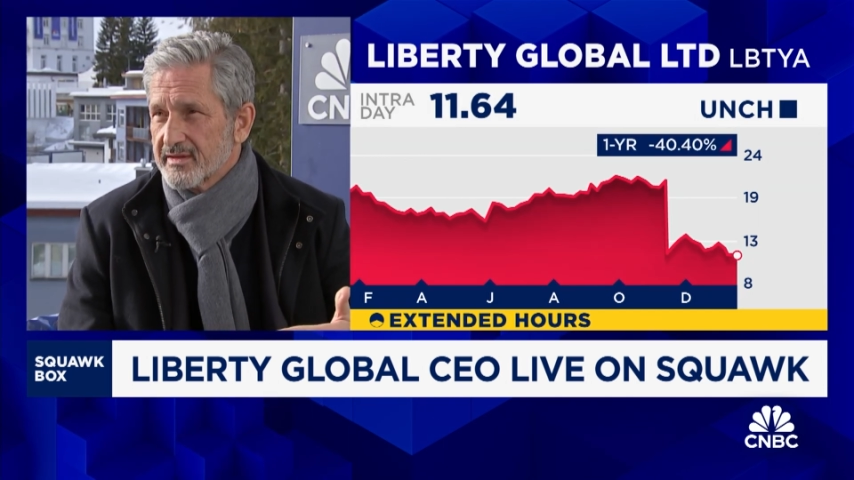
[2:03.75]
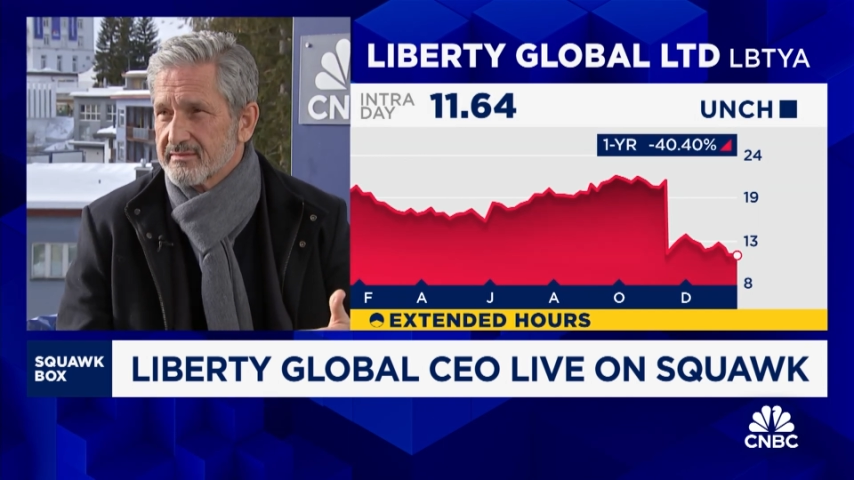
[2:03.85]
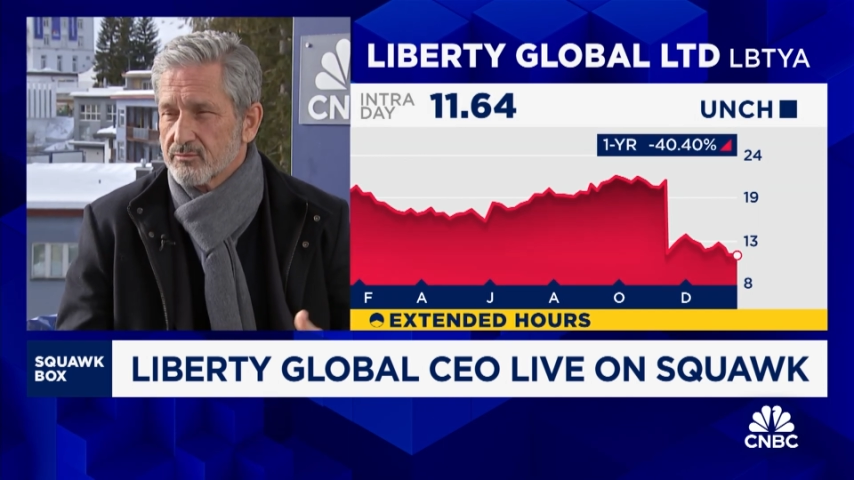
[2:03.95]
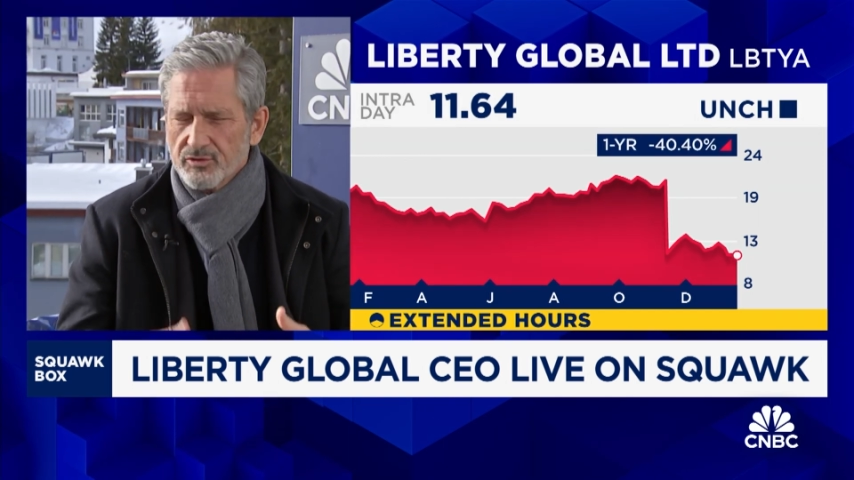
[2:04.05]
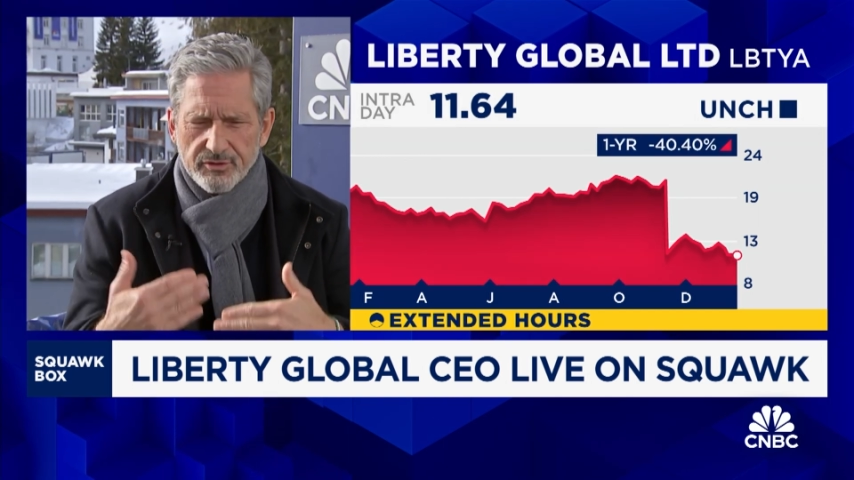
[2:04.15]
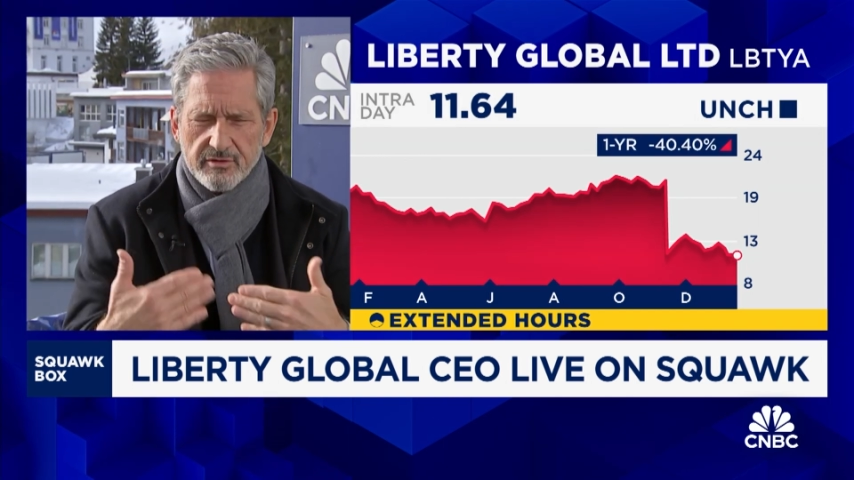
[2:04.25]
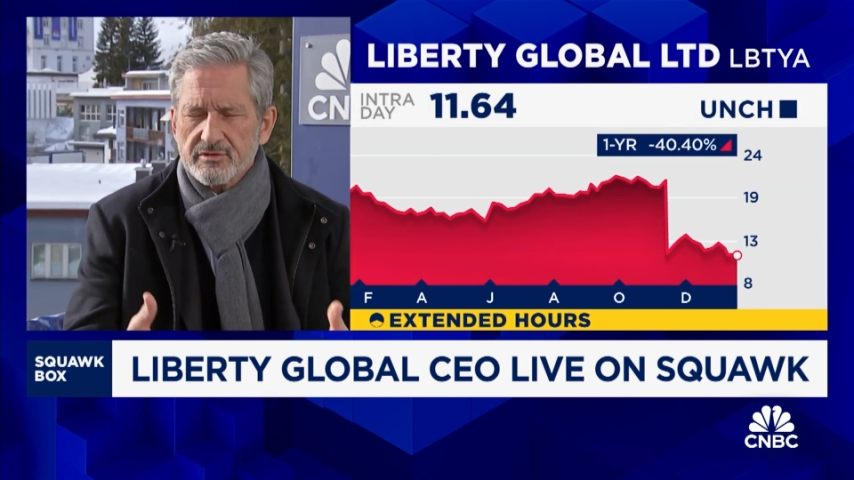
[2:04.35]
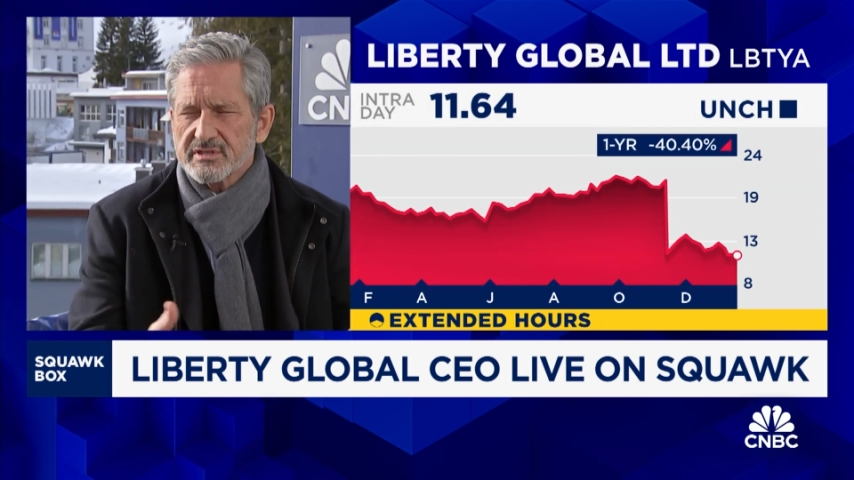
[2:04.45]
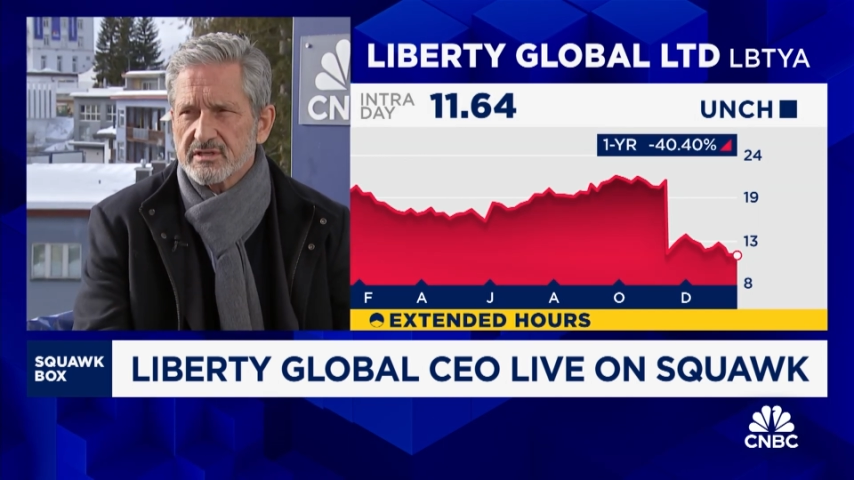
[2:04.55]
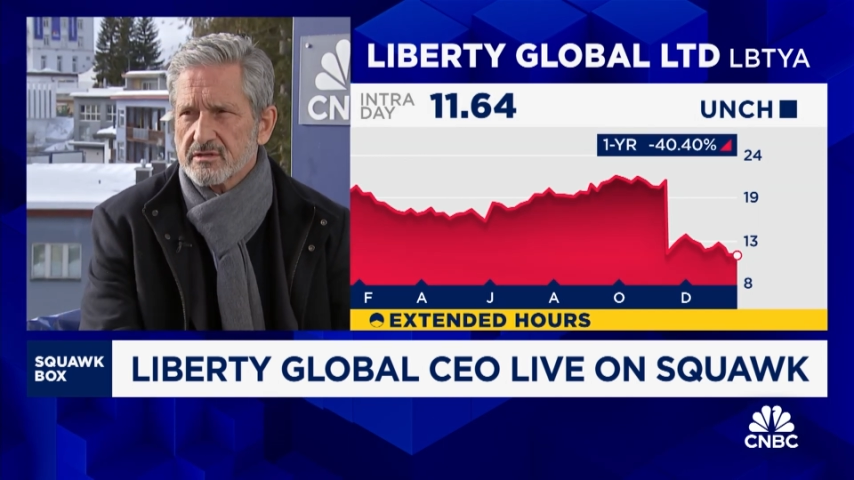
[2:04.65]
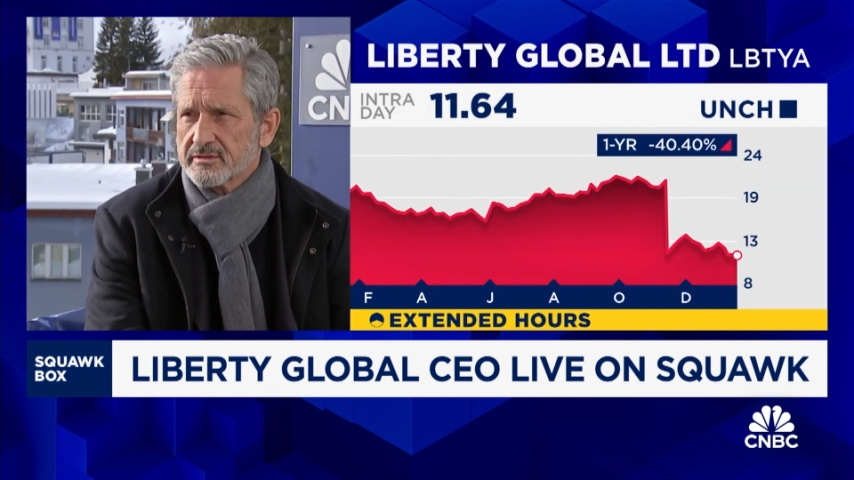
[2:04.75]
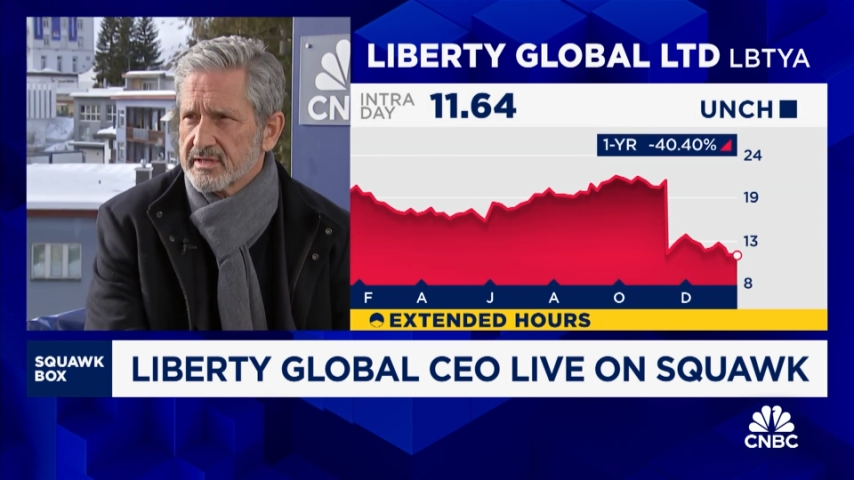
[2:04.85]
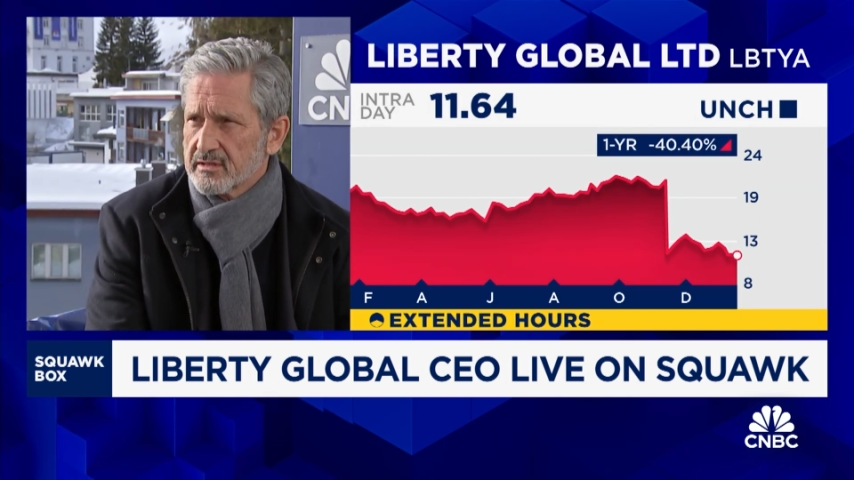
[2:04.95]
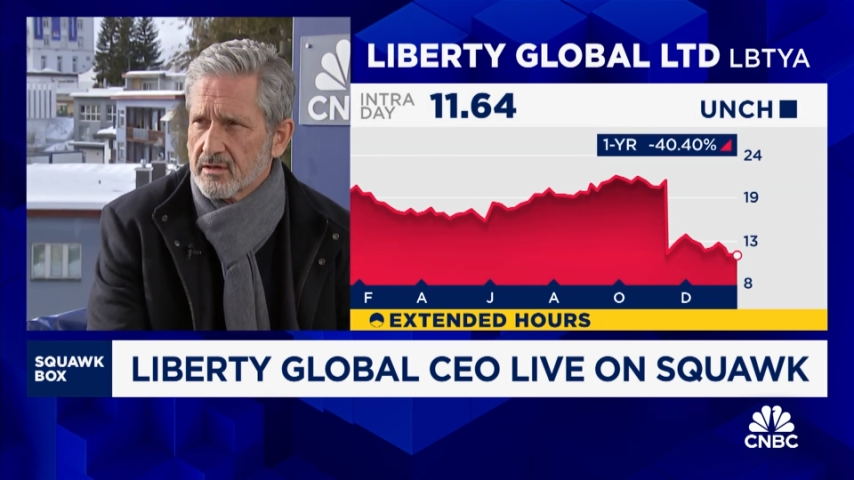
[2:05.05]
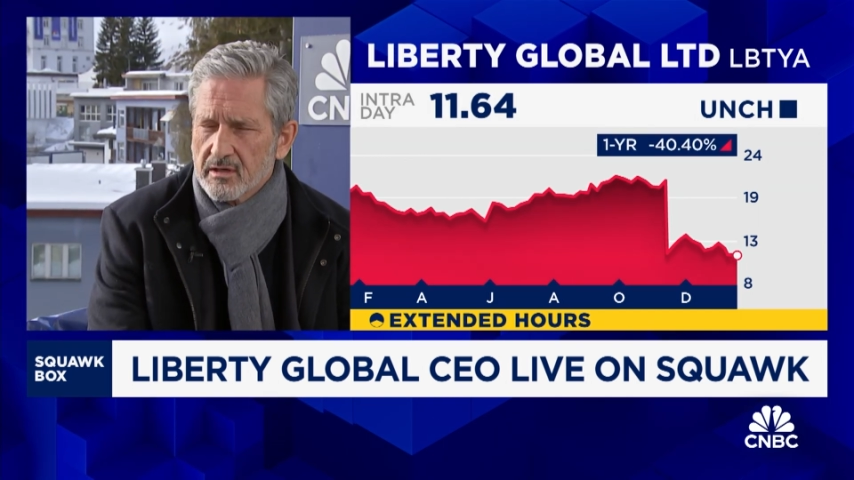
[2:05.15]
We'll do those things all day
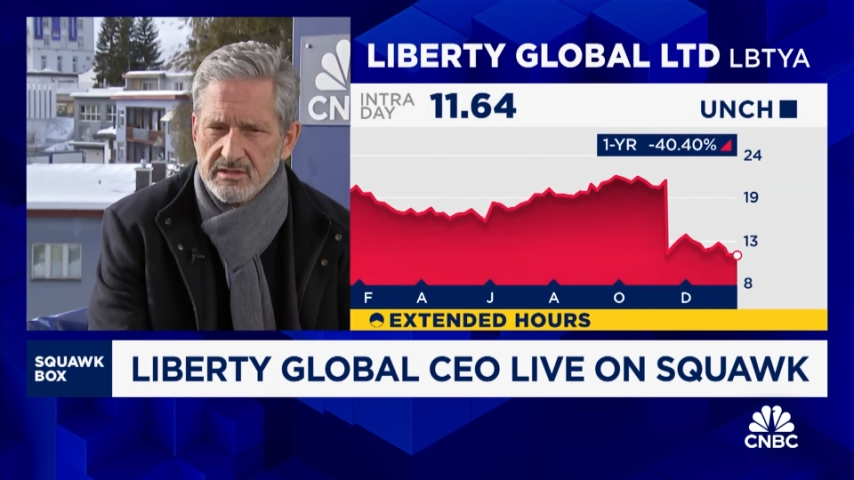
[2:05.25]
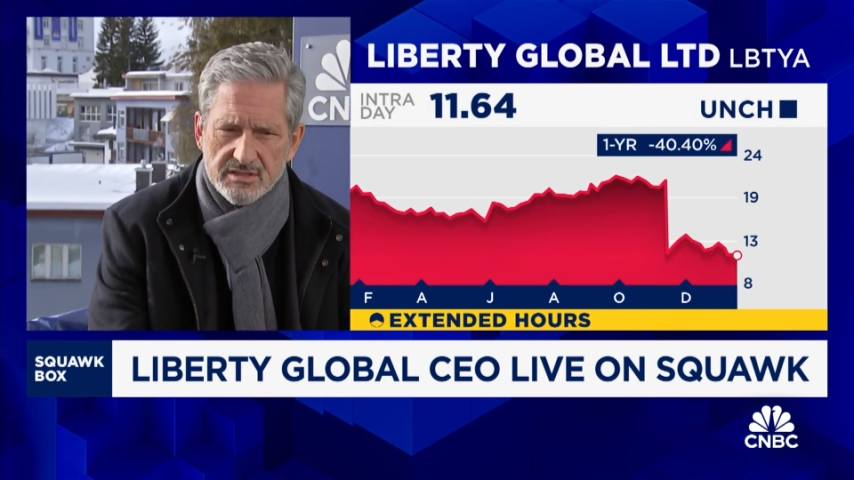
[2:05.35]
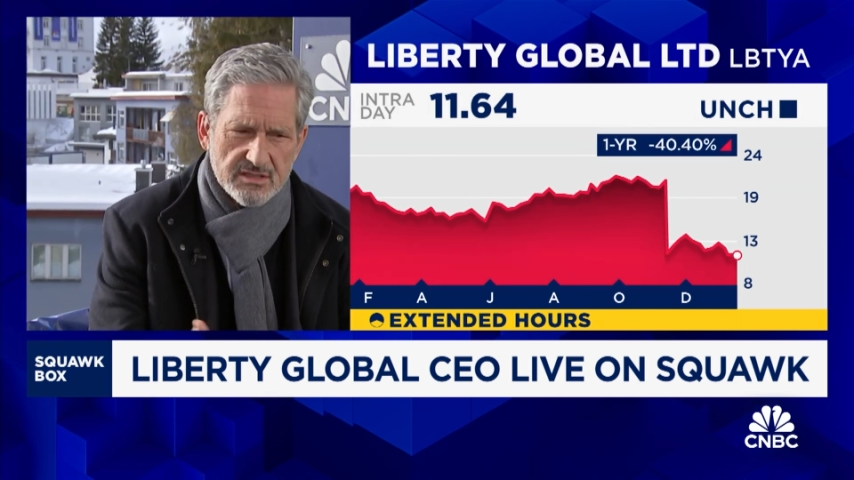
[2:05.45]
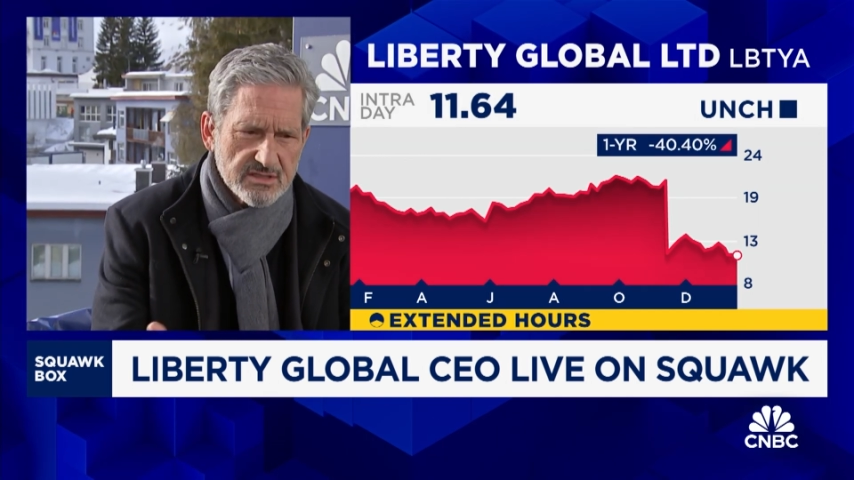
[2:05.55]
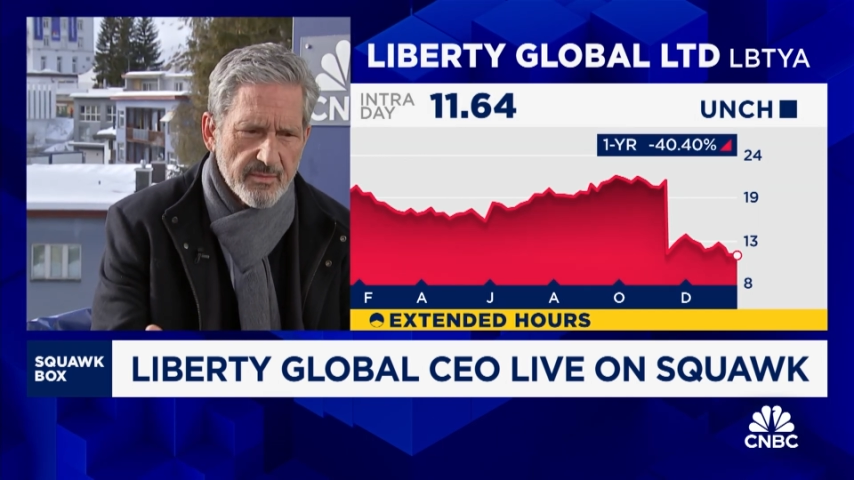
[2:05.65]
long because this is